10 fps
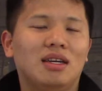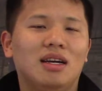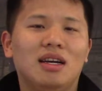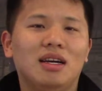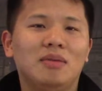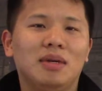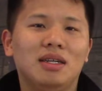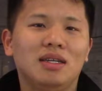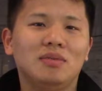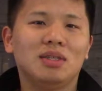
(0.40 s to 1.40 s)
Hi, my
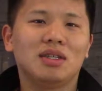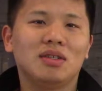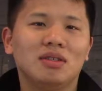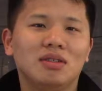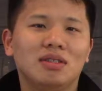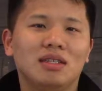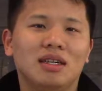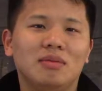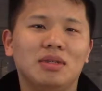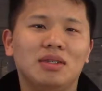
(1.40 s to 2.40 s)
name is Terrence.
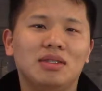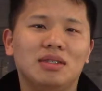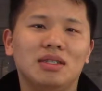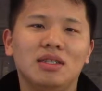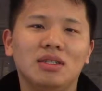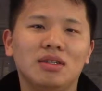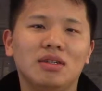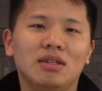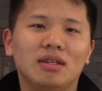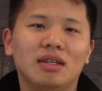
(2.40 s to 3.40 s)
I'm a
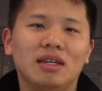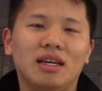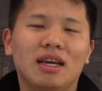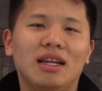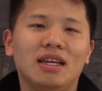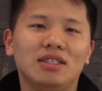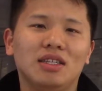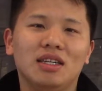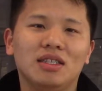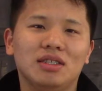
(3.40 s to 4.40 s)
senior at
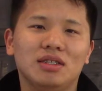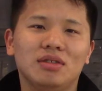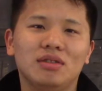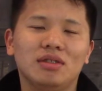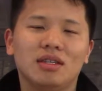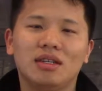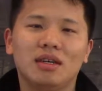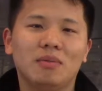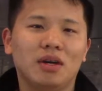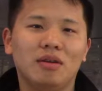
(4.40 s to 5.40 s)
SJSU
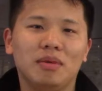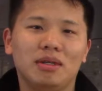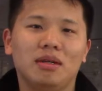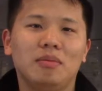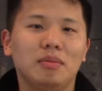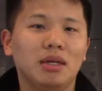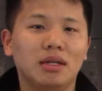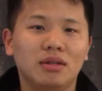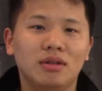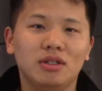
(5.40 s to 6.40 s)
studying
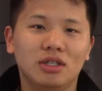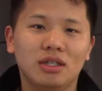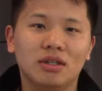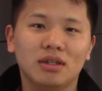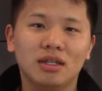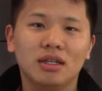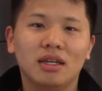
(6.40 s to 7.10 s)
biomedical engineering,